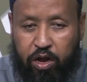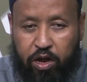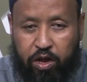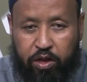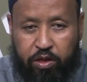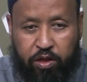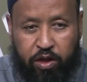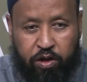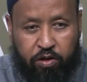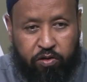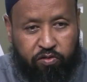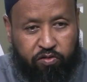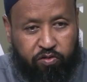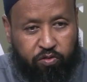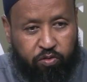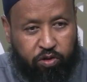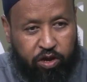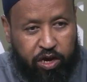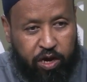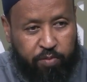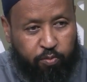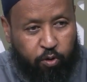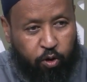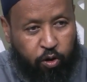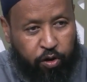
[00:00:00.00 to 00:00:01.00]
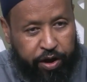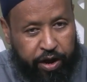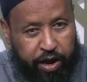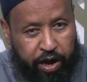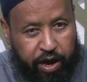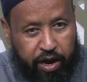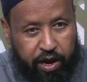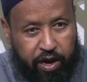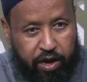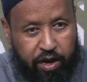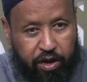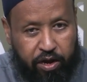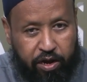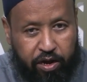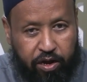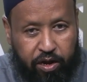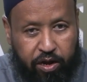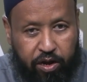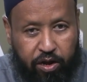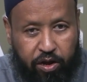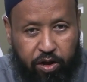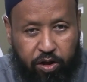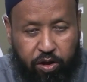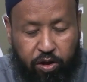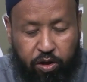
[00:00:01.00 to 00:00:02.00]
they used to keep an eye
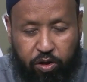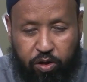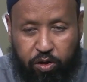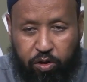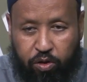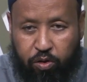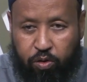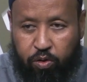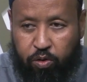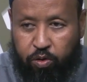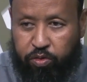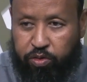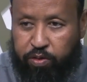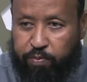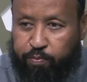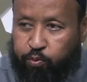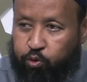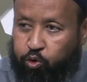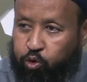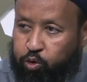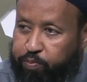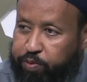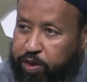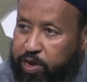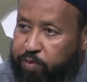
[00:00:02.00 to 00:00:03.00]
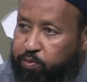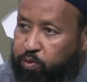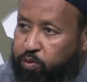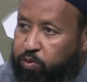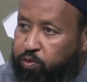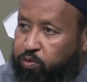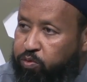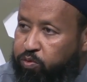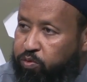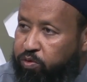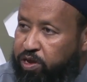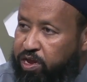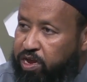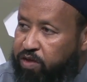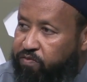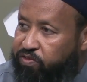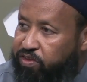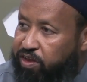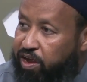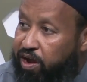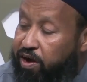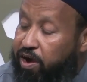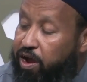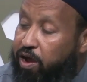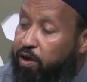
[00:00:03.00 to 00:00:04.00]
on the poor people who live
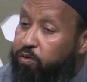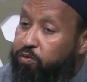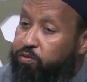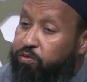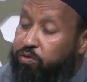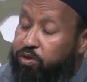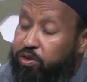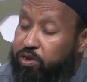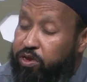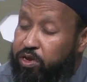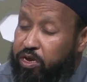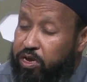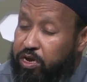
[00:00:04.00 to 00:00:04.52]
around